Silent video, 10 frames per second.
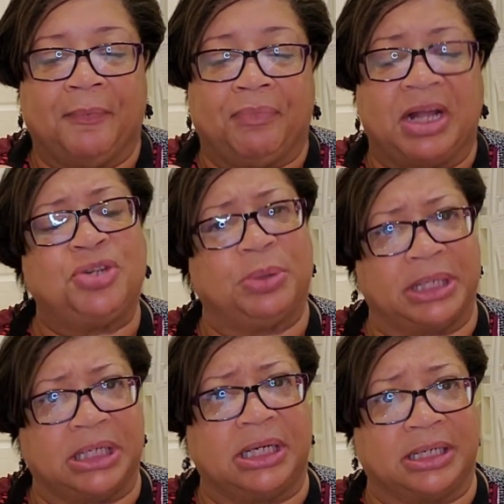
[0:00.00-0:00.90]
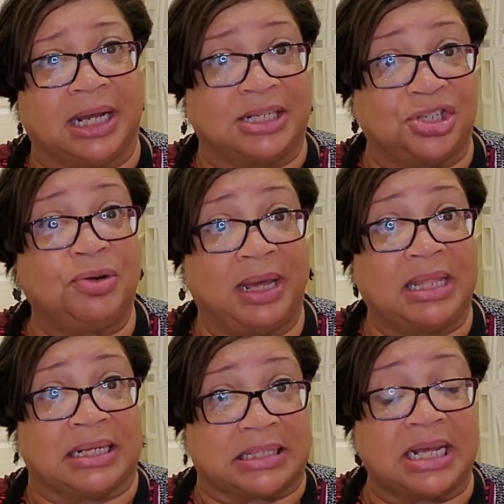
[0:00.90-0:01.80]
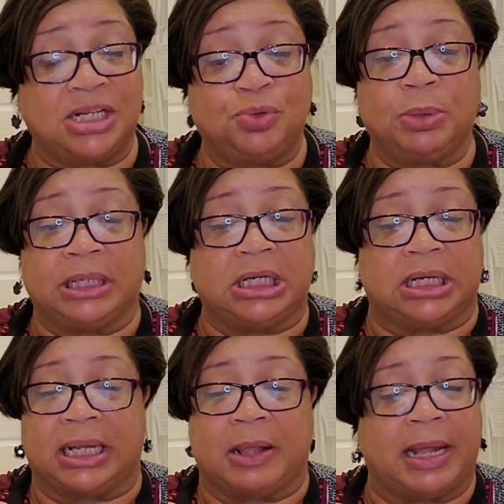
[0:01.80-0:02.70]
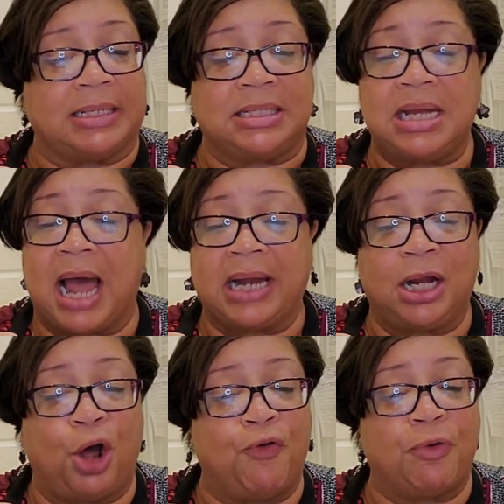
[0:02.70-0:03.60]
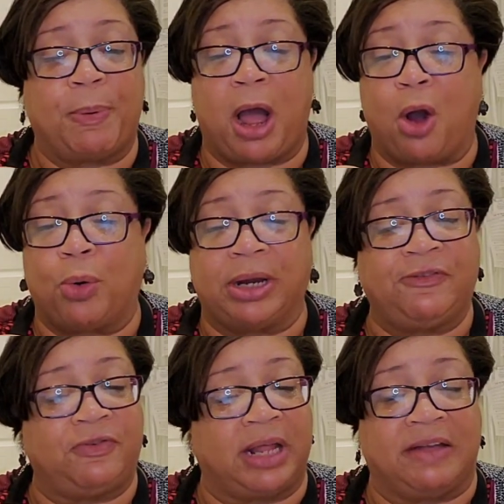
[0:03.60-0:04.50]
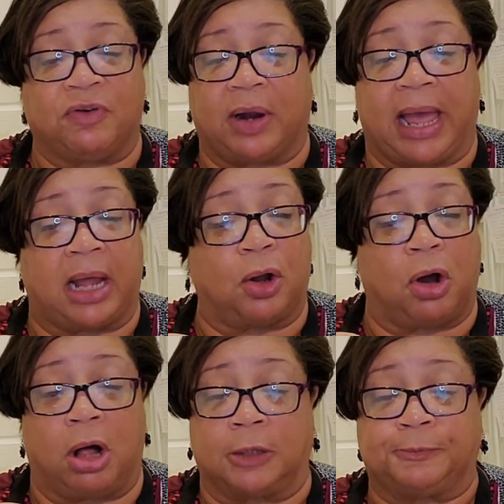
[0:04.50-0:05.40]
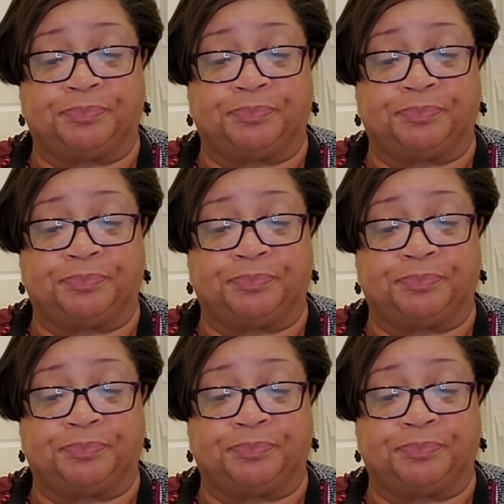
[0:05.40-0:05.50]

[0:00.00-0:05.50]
That's really good, guys. Try this. It's really good. It's not an overpowering flavor at all,